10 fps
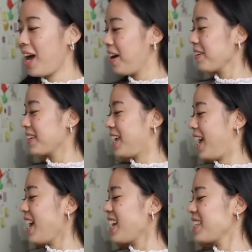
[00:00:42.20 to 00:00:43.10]

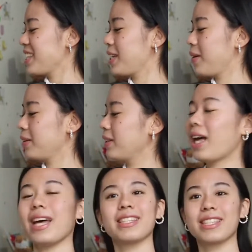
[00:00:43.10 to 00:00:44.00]
Okay, so
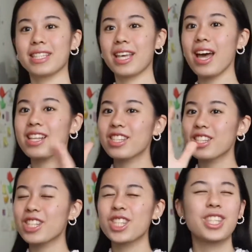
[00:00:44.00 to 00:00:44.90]
let's get
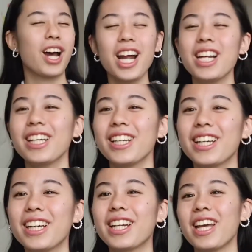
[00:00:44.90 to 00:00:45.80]

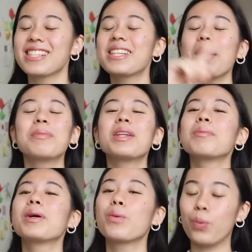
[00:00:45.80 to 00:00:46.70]
started. Step
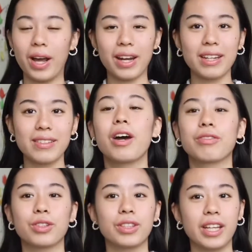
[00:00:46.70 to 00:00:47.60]
number 1 of
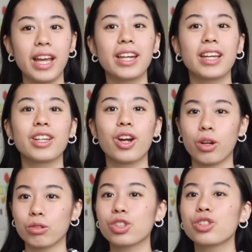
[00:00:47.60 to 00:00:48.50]
creating your
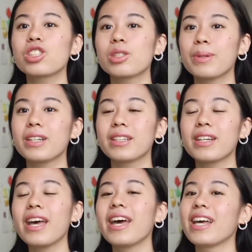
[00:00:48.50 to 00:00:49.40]
own children's book
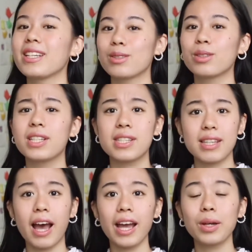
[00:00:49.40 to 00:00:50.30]
is to
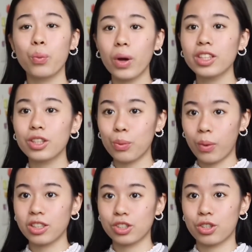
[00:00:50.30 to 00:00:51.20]
decide what you
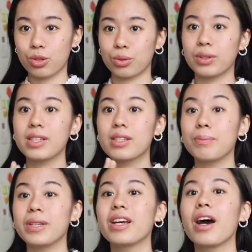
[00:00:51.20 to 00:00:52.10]
want your story to
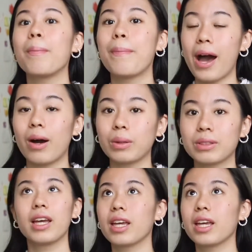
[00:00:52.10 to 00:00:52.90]
be about.